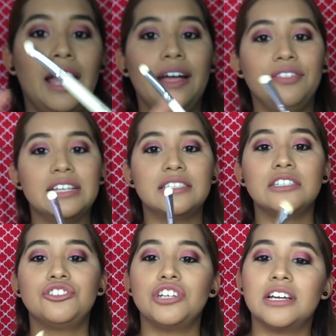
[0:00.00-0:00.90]
And this
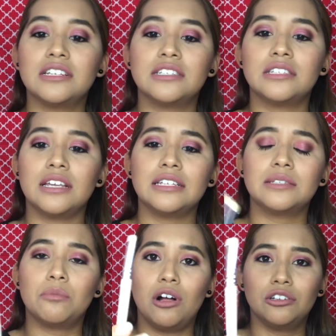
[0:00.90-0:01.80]
is just a
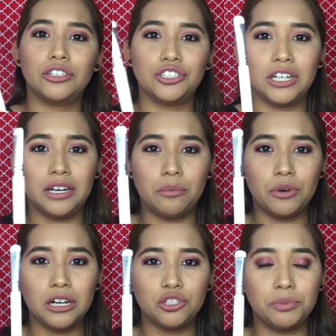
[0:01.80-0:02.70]
smaller shading
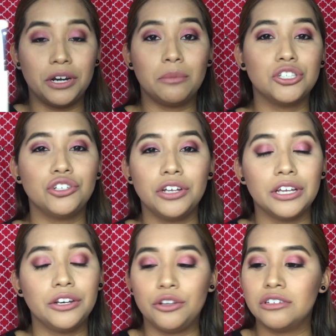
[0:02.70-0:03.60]
brush. Pretty much you
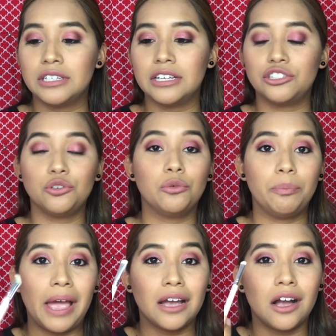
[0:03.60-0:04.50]
can use it to
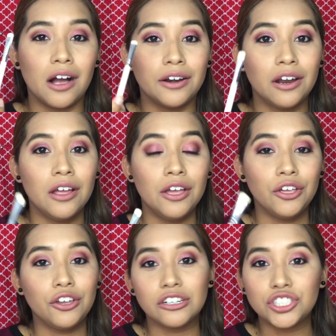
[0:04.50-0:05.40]
pack on
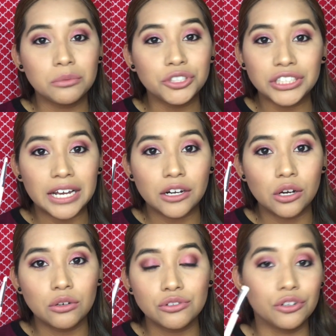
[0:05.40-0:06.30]
your shimmer
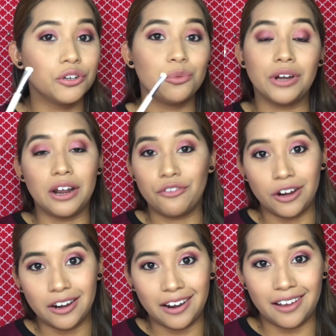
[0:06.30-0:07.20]
shadows or
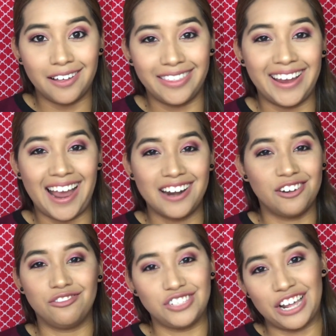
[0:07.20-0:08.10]
whatever other
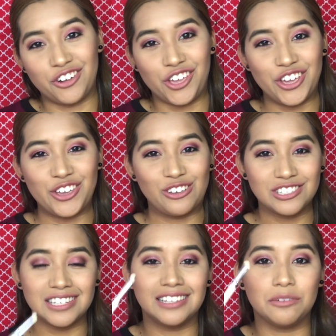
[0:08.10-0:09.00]
kind of shadow you
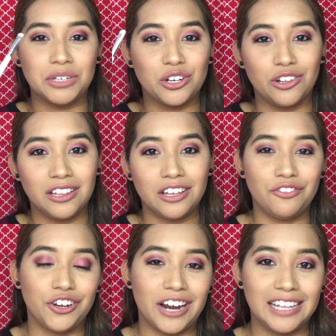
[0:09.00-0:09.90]
used in the middle
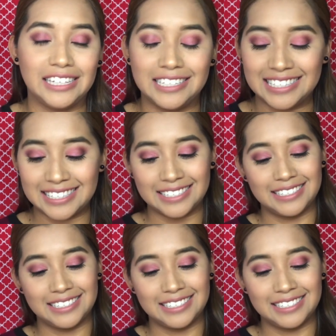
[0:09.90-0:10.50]
of your eyelids.